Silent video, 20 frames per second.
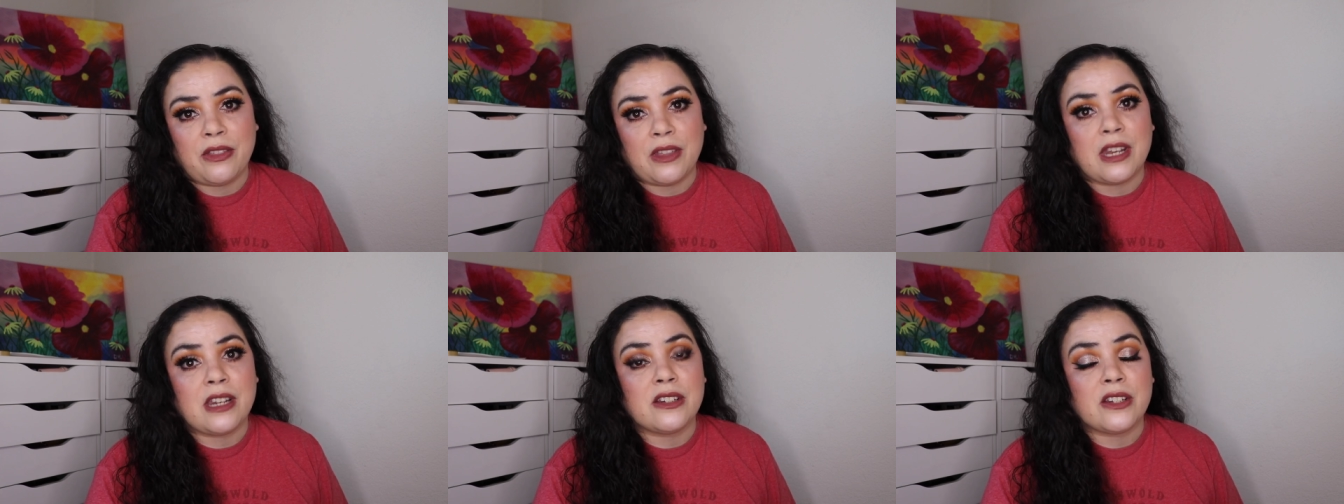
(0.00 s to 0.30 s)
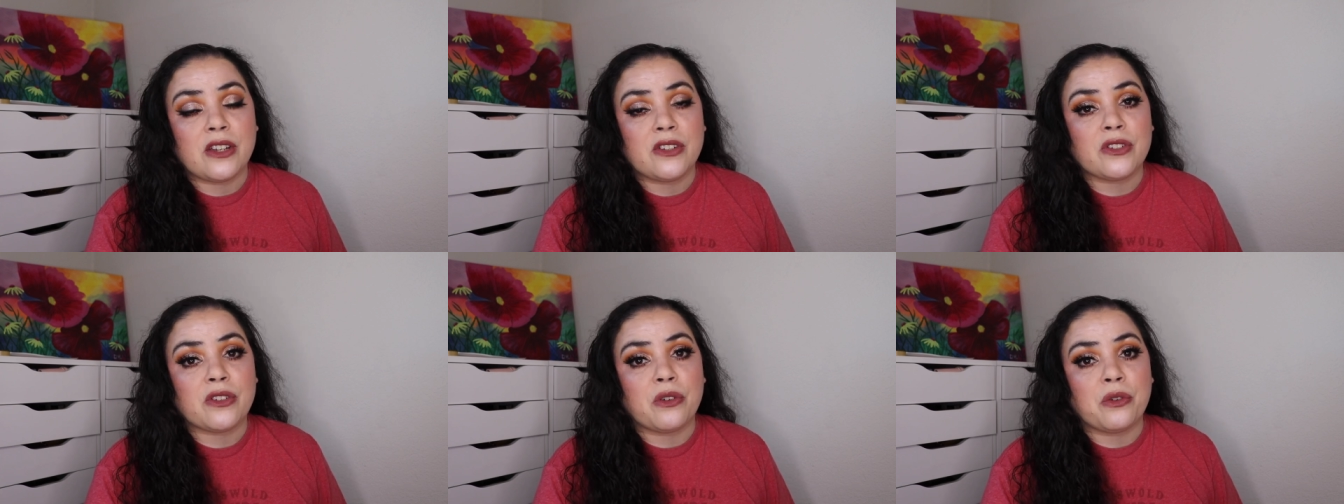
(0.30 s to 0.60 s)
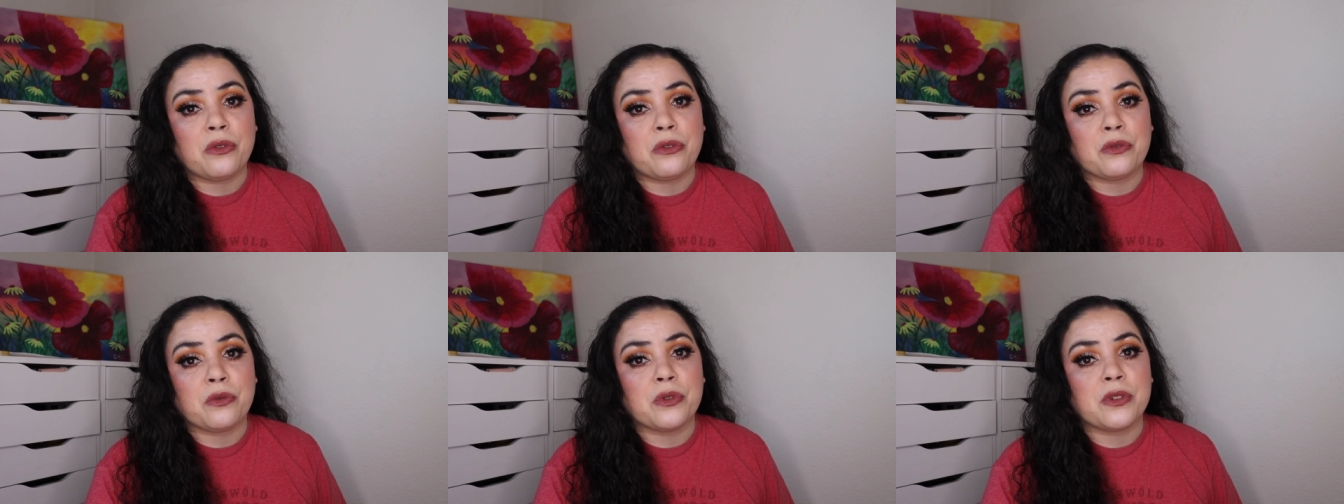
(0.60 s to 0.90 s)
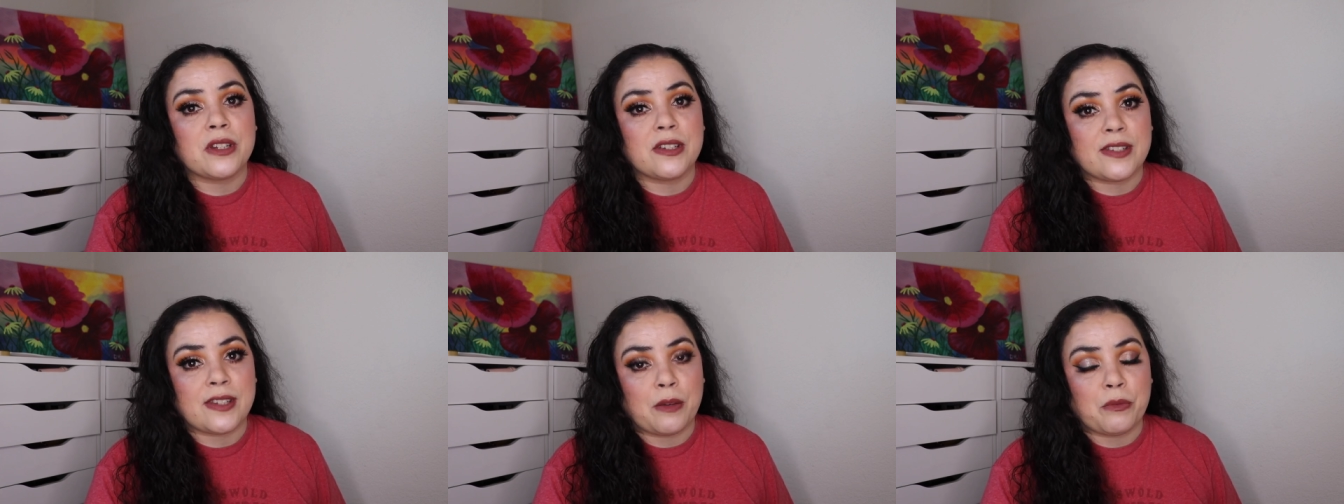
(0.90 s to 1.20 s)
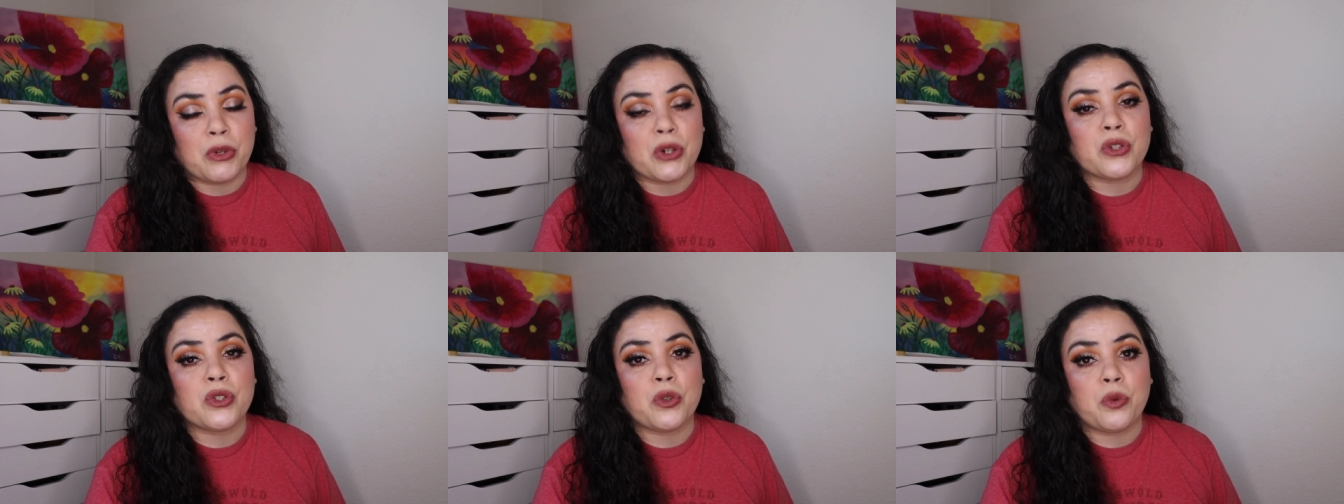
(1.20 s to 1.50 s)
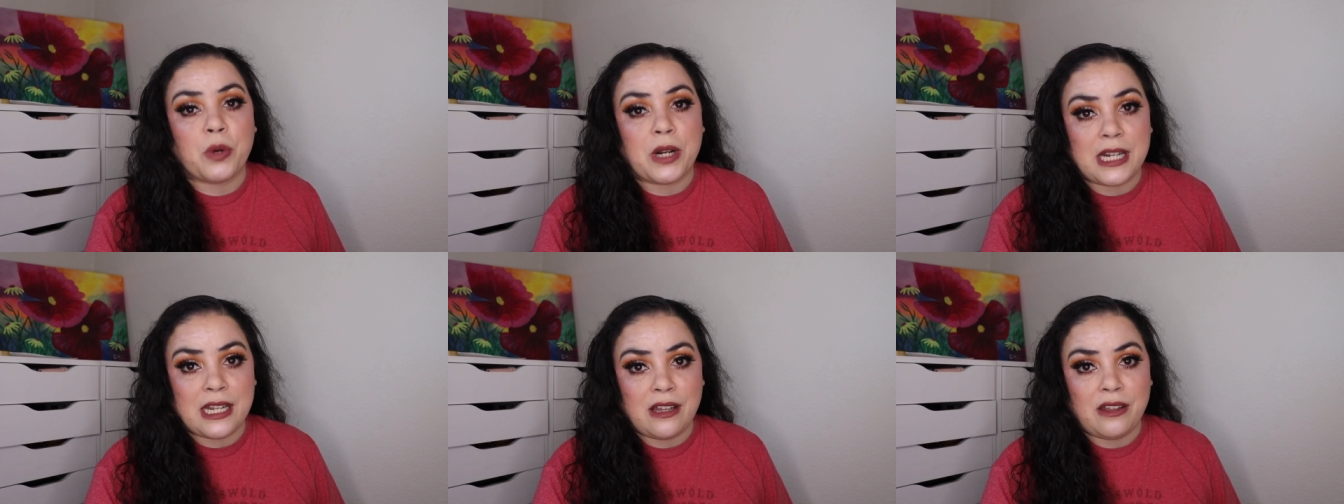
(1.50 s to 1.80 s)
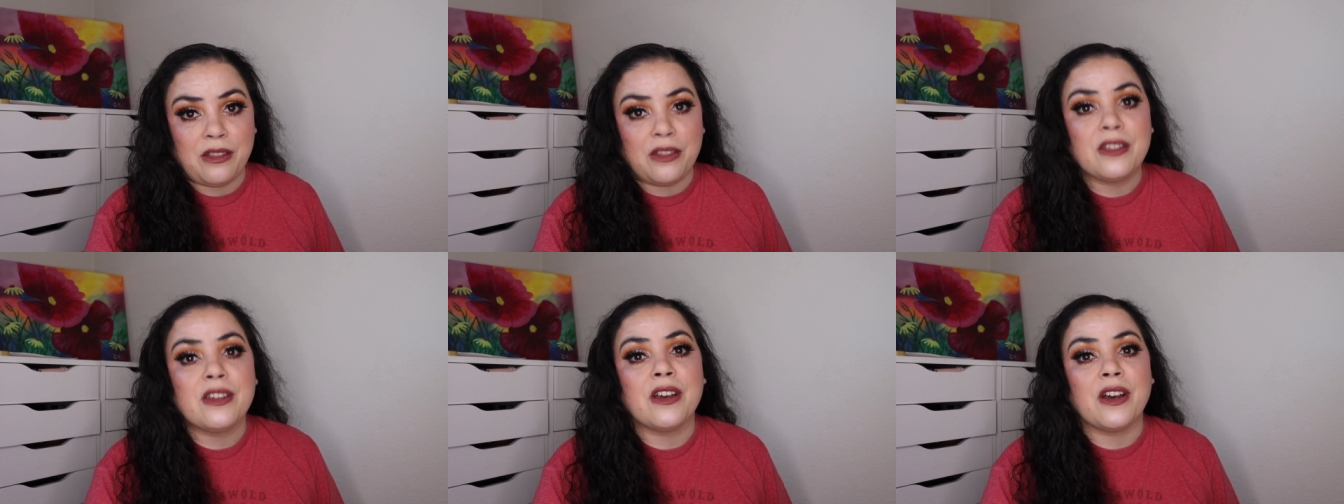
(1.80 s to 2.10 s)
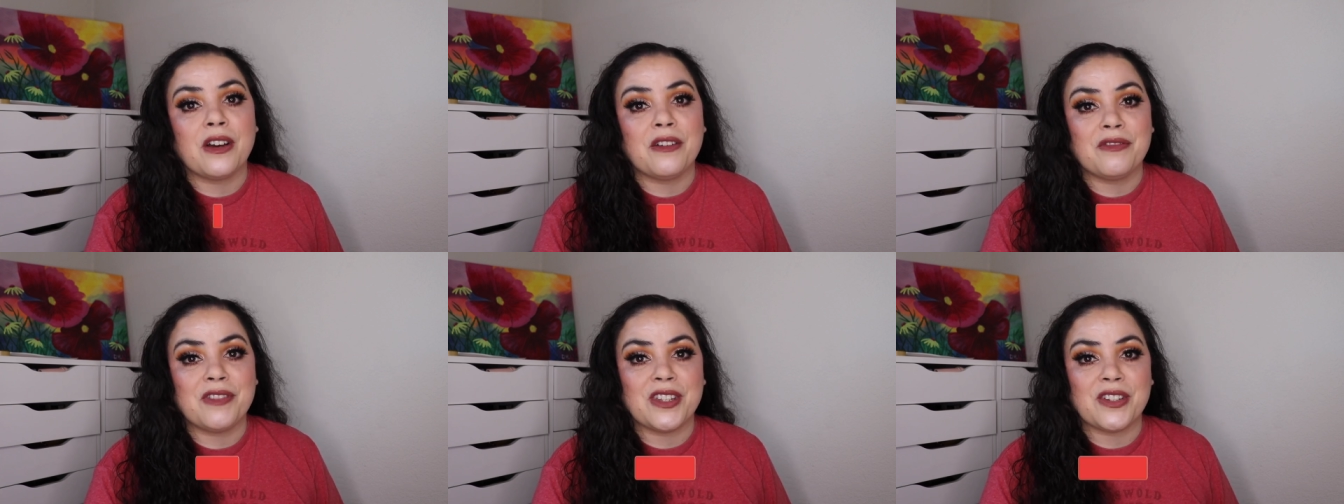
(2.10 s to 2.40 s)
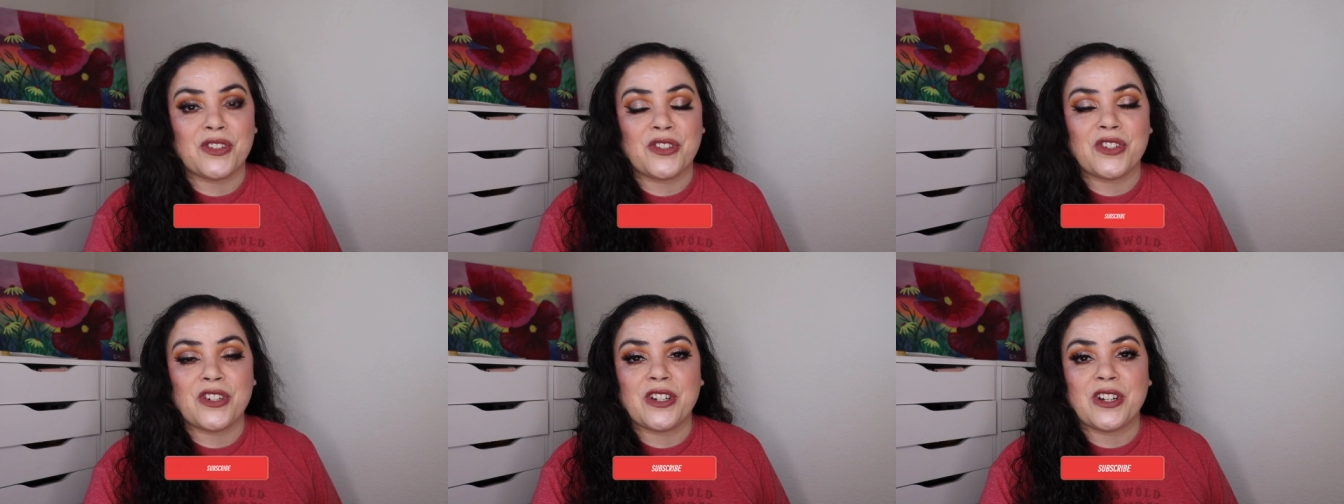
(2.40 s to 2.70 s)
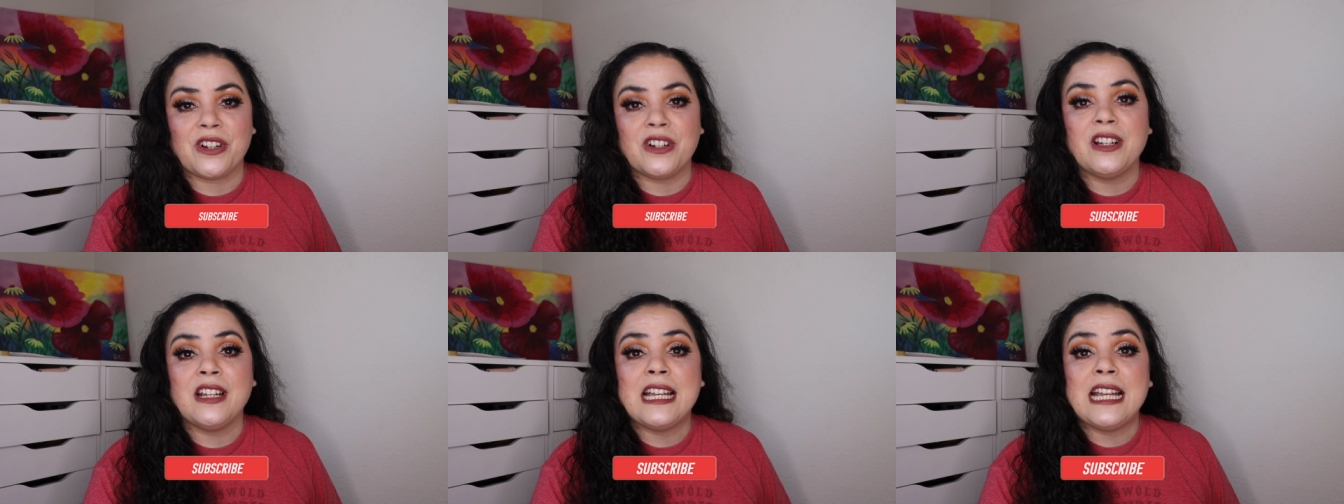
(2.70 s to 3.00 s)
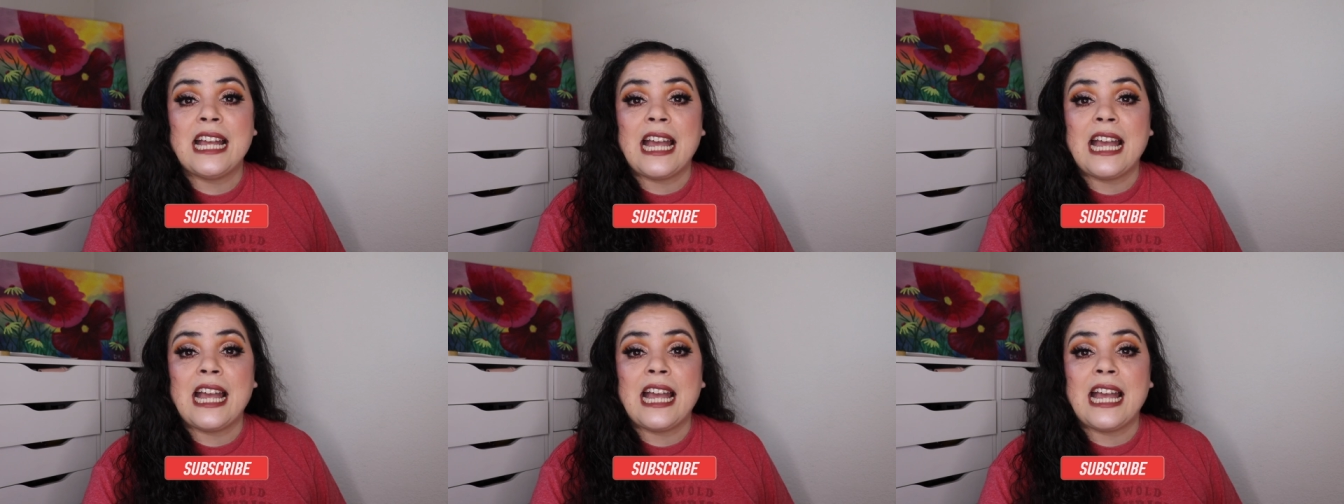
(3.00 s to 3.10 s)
and it does go through December 20th of this year,